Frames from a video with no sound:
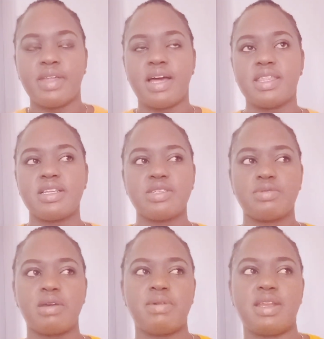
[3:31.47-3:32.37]
And that is
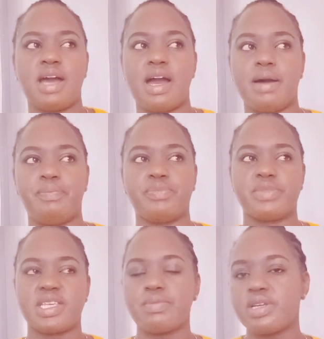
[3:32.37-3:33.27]
why when
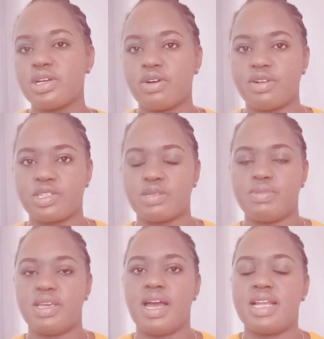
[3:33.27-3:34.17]
somebody calls
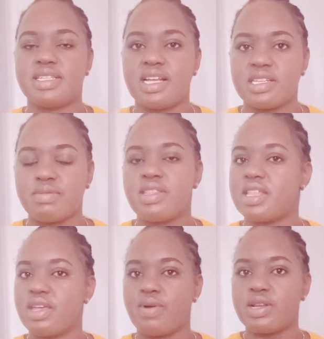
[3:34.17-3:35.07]
me and tells me that
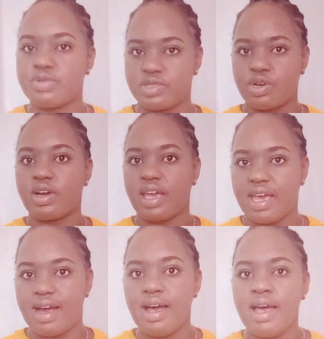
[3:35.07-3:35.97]
they want to stock
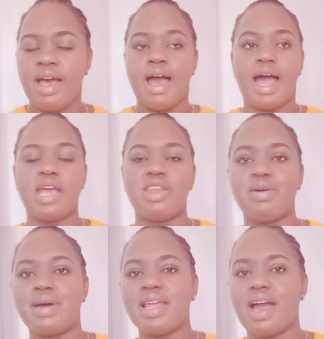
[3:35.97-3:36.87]
hair, I
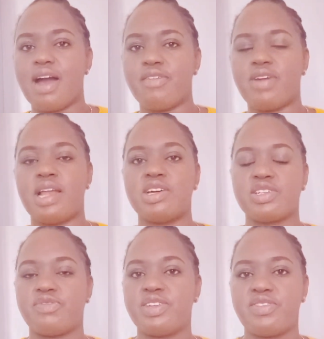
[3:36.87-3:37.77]
normally have a lot
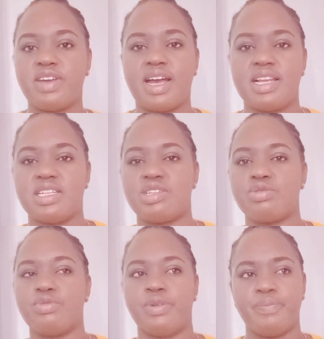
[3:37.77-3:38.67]
of difficulty
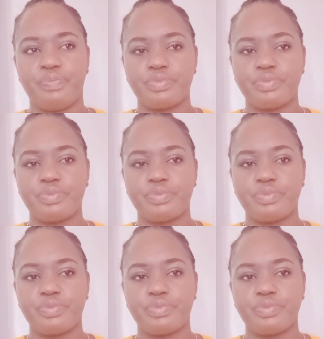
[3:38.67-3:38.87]
to